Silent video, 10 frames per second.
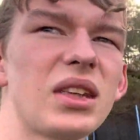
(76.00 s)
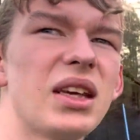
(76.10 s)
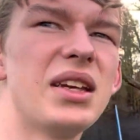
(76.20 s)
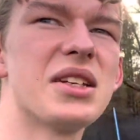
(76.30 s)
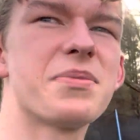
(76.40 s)

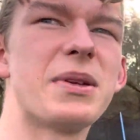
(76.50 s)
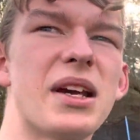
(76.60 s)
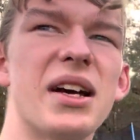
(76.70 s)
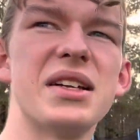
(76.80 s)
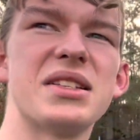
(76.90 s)
It's
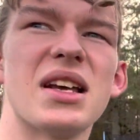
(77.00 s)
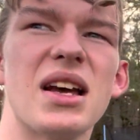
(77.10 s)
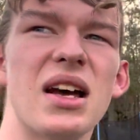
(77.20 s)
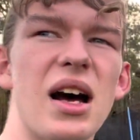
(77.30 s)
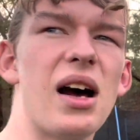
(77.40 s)
because
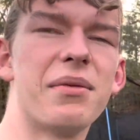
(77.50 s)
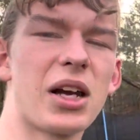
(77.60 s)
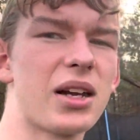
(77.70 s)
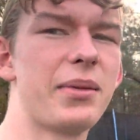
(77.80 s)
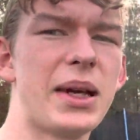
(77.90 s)
I'm not
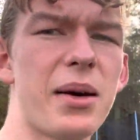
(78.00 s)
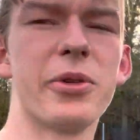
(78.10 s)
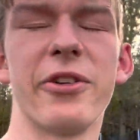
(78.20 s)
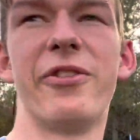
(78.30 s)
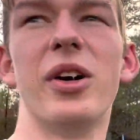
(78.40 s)
gonna be able
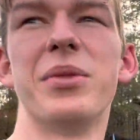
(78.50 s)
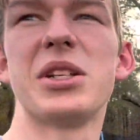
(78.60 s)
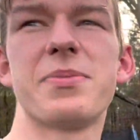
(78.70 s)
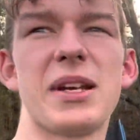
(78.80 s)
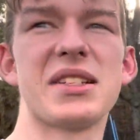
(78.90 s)
to film this
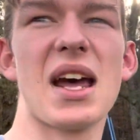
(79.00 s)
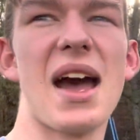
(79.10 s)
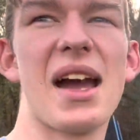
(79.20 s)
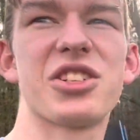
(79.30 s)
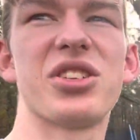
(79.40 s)
because I
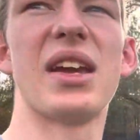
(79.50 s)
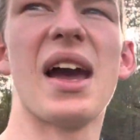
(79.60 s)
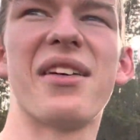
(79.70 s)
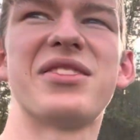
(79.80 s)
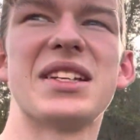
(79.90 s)
actually
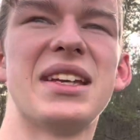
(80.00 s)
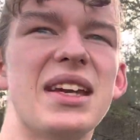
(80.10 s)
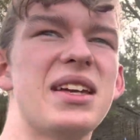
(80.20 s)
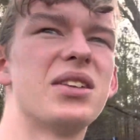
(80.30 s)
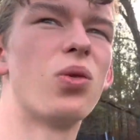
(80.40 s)
have to
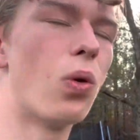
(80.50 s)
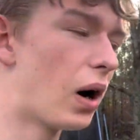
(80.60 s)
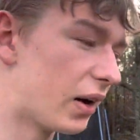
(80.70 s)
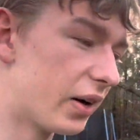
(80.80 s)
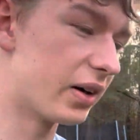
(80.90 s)
get in the
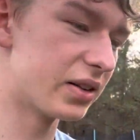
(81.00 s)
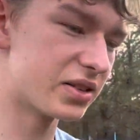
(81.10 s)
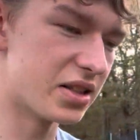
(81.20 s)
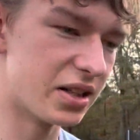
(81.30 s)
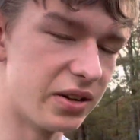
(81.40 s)
water
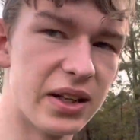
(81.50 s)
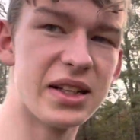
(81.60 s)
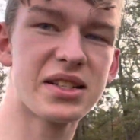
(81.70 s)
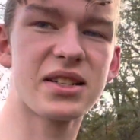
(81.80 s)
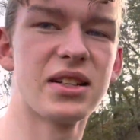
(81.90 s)
to do
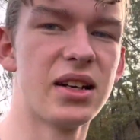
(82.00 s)
this.